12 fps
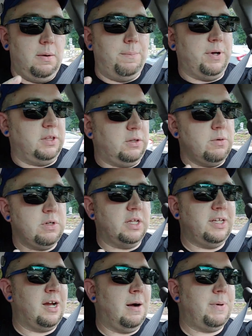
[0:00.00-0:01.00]
But those
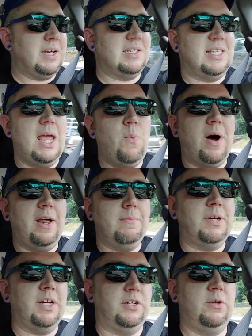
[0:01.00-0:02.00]
other companies, they want
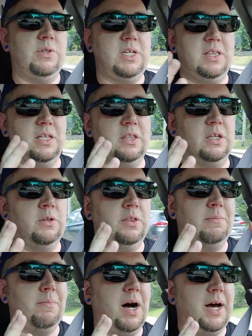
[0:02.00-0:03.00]
money too. See,
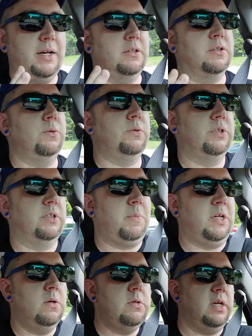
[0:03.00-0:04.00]
the model Google's going
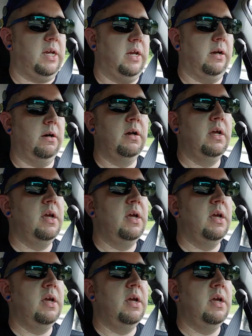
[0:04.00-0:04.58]
to be using here